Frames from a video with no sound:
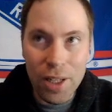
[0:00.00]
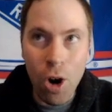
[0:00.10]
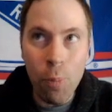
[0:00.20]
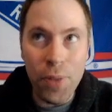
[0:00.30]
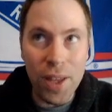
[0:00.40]

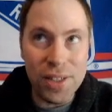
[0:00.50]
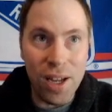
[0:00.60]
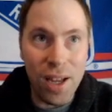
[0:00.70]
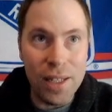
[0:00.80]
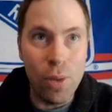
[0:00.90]
hope that,
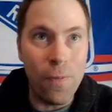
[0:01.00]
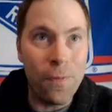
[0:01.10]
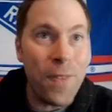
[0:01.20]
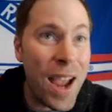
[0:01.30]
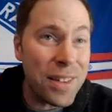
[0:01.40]
uh, you know, the
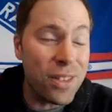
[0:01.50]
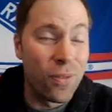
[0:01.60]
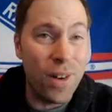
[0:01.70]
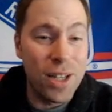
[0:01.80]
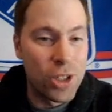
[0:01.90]
fact that the
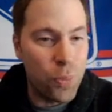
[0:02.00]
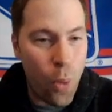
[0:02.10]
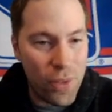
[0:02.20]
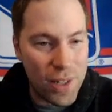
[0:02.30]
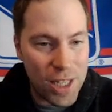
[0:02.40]
Rangers
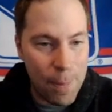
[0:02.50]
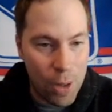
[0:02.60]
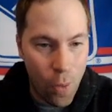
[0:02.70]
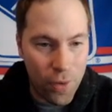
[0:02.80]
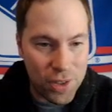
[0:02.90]
won this game in
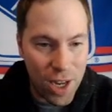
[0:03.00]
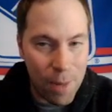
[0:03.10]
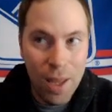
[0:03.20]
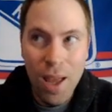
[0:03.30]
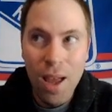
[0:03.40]

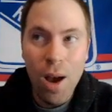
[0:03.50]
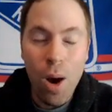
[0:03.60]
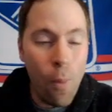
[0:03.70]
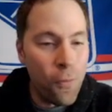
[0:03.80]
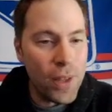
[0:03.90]
overtime,
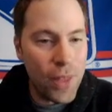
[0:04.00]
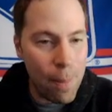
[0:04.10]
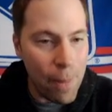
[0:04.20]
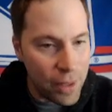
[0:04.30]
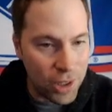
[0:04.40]
hopefully
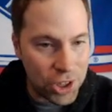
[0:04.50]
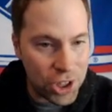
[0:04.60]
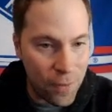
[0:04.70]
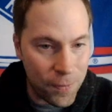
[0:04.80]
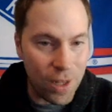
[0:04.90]
that made your
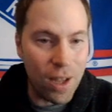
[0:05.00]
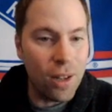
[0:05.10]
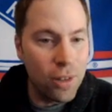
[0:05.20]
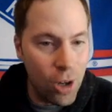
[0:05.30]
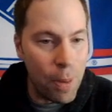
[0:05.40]
shift uh,
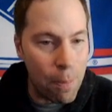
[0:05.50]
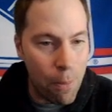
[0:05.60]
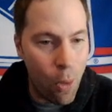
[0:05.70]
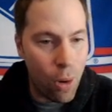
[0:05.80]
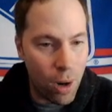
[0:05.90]
a little bit
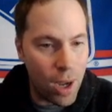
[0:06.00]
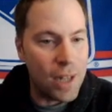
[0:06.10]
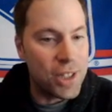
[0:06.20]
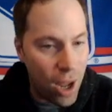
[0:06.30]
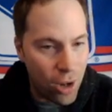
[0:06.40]
more uh,
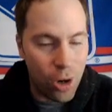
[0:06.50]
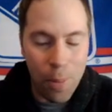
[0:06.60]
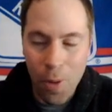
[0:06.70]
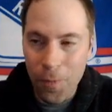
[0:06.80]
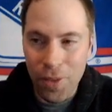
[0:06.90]

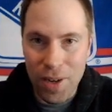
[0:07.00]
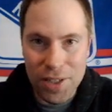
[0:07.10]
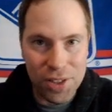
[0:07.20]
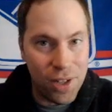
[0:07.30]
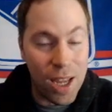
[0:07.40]
tolerable for the
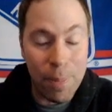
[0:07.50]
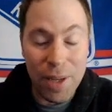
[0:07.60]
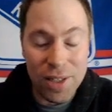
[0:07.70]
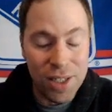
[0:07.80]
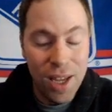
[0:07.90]
rest of the night
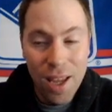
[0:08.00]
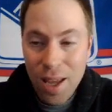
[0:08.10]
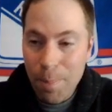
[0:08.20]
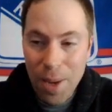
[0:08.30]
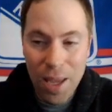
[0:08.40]
because,
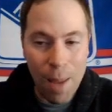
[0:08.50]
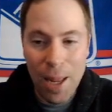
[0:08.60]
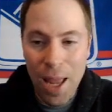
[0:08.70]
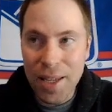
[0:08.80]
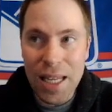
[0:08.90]
man, I
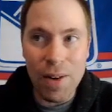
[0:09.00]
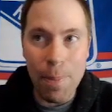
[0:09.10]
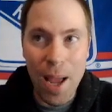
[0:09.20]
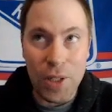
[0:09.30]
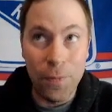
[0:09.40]
mean, I can't even
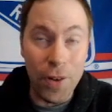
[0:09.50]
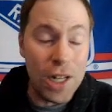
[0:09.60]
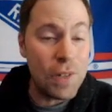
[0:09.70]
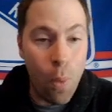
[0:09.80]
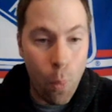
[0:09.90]
imagine,
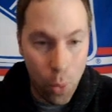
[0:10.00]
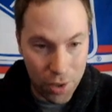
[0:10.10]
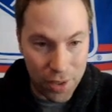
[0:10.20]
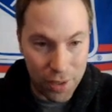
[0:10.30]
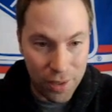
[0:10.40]
first of all,
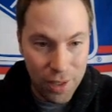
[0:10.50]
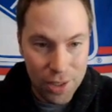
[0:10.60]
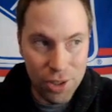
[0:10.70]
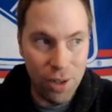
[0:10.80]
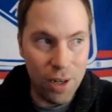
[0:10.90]
working
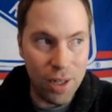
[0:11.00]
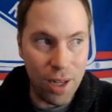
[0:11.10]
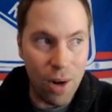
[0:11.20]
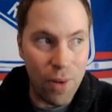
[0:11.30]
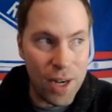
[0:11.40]
during
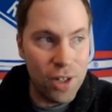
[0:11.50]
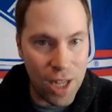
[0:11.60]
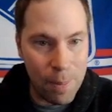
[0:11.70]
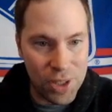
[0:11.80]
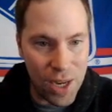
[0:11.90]
a Ranger
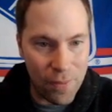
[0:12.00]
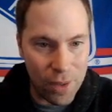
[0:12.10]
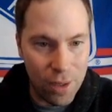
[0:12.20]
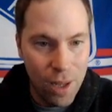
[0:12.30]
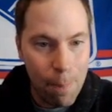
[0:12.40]
Game
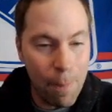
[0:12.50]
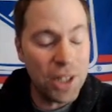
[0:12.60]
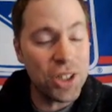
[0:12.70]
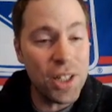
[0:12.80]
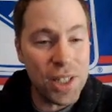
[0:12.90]
seven,
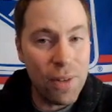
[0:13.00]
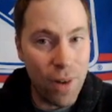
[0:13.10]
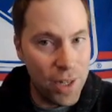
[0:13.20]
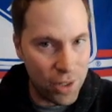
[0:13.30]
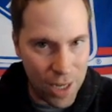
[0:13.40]
much less a
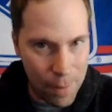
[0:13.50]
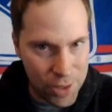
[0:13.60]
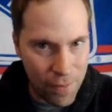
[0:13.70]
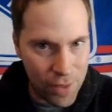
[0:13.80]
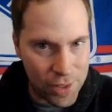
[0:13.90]
Ranger Game
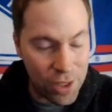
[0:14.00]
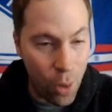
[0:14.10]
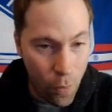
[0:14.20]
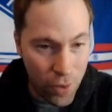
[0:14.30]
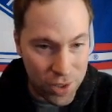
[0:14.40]
seven that's in
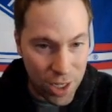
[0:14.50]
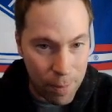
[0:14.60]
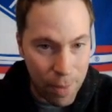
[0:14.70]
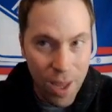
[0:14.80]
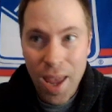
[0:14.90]

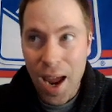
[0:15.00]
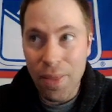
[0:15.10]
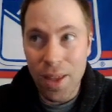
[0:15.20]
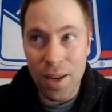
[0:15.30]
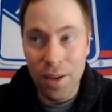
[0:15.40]
overtime,
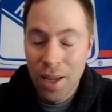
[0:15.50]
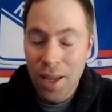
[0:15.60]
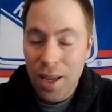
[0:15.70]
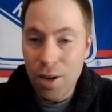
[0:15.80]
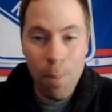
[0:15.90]
and then,
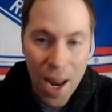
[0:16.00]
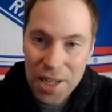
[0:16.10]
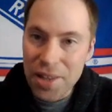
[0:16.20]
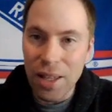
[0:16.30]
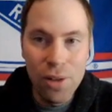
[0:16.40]
you know,
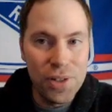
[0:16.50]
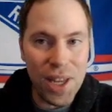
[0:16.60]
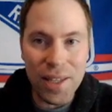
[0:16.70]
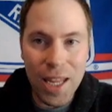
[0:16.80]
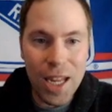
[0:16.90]
imagine they lose
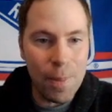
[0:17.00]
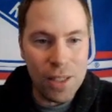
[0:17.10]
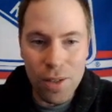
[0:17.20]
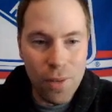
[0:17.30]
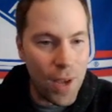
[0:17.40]
that game and
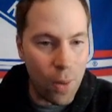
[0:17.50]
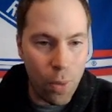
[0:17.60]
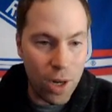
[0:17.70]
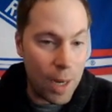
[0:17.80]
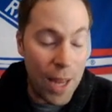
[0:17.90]
you, you've got to
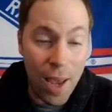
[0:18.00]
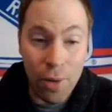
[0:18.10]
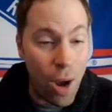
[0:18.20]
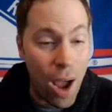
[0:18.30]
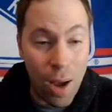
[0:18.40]
work. I mean, I
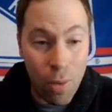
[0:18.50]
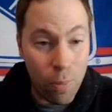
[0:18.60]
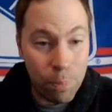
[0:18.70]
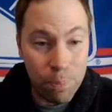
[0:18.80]
don't know how